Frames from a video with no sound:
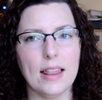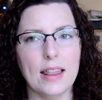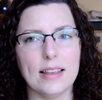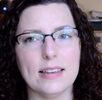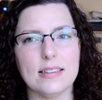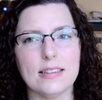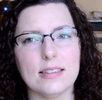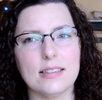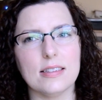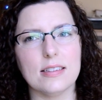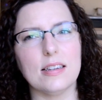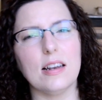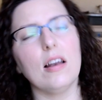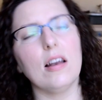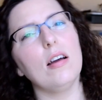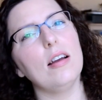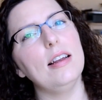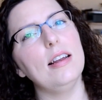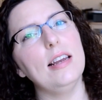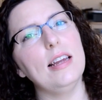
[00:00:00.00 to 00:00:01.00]
There's a
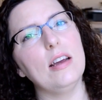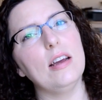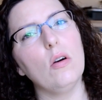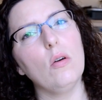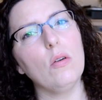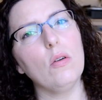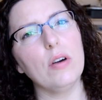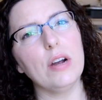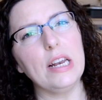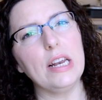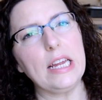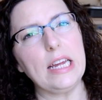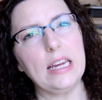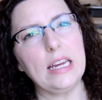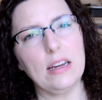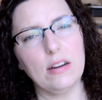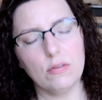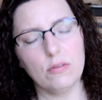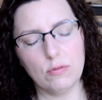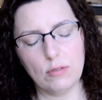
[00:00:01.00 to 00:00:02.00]
slightly
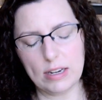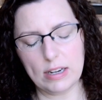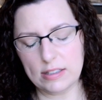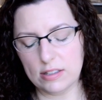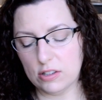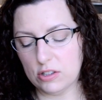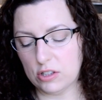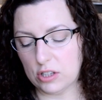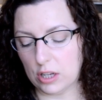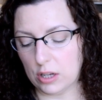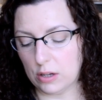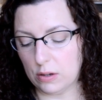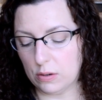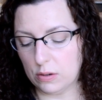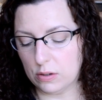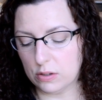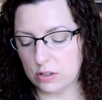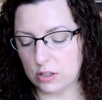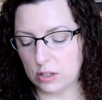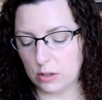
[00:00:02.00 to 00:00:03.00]
oily residue
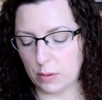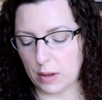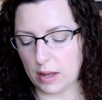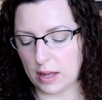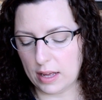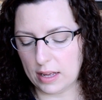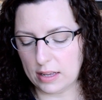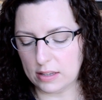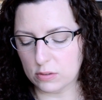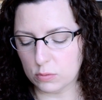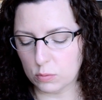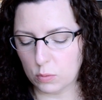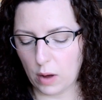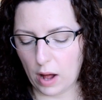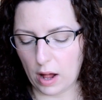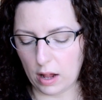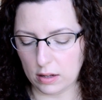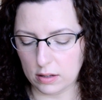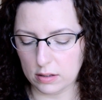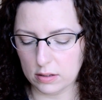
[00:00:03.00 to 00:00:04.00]
to it as
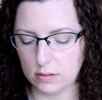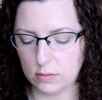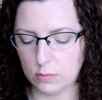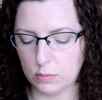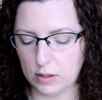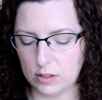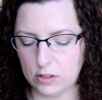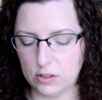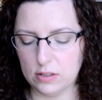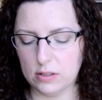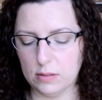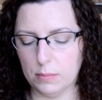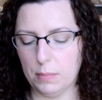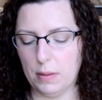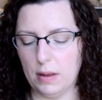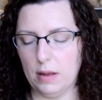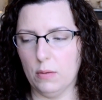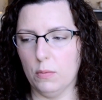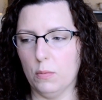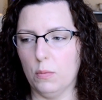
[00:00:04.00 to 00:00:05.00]
well, which is
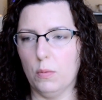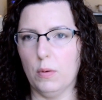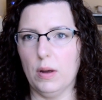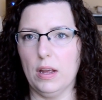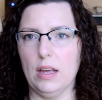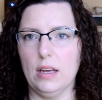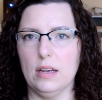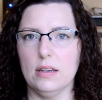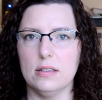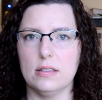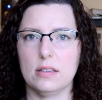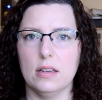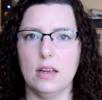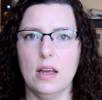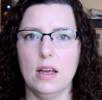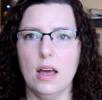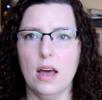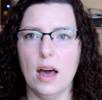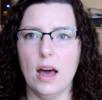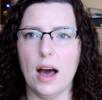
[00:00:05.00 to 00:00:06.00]
a bit weird.
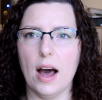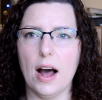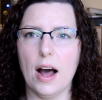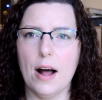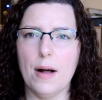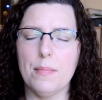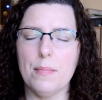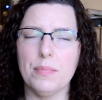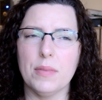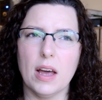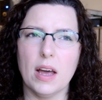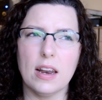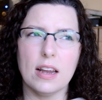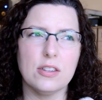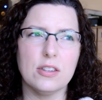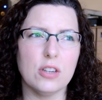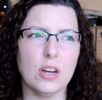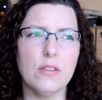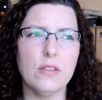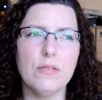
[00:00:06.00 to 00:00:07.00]
And I
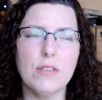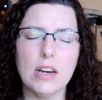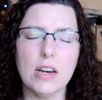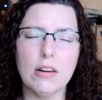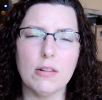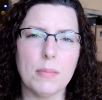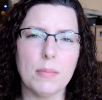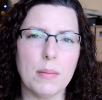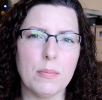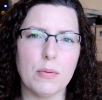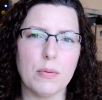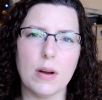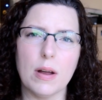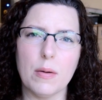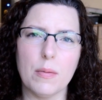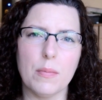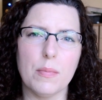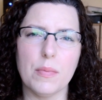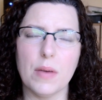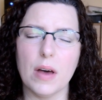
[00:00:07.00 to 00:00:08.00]
don't really remember
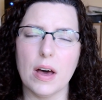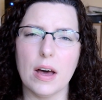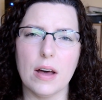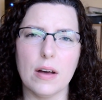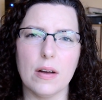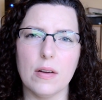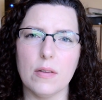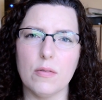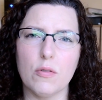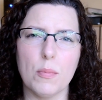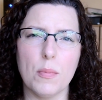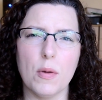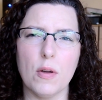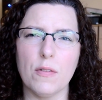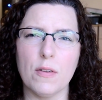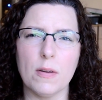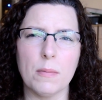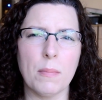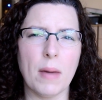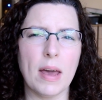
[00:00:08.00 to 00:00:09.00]
it
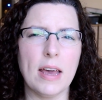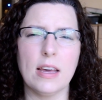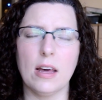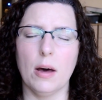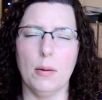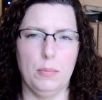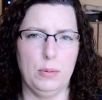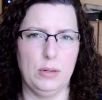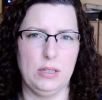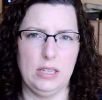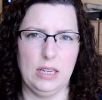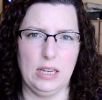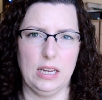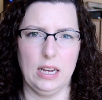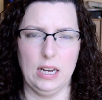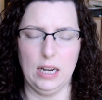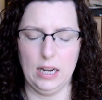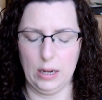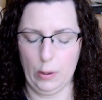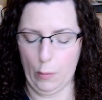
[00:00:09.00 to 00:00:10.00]
removing makeup
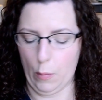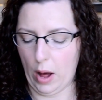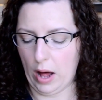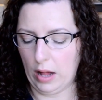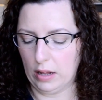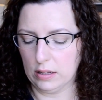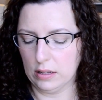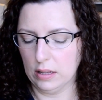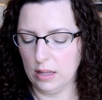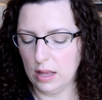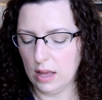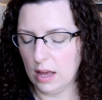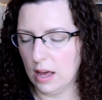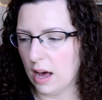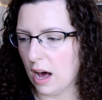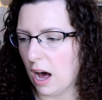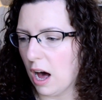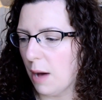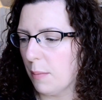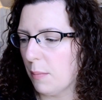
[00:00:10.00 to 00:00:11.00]
particularly well.
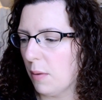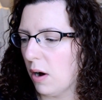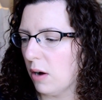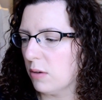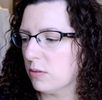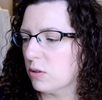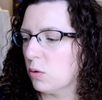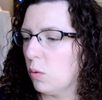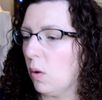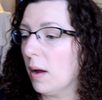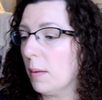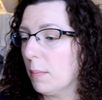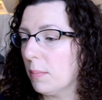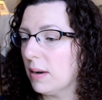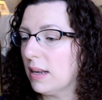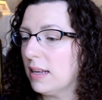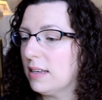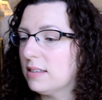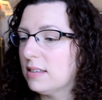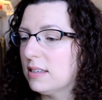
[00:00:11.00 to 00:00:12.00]
I was quite
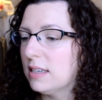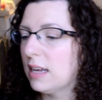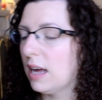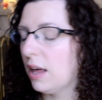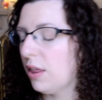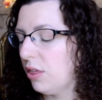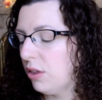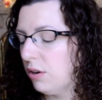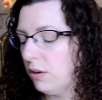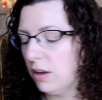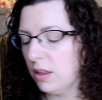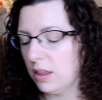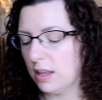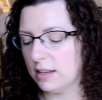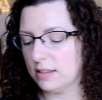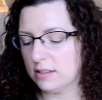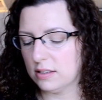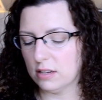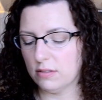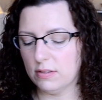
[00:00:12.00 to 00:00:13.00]
pleased to get through
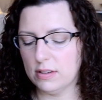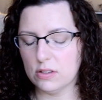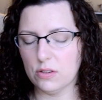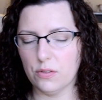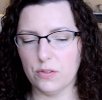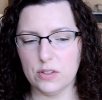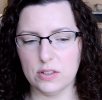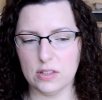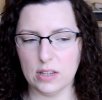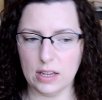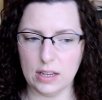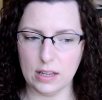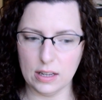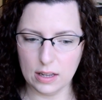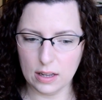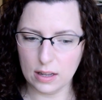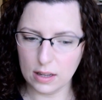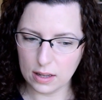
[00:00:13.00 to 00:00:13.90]
this. There is obviously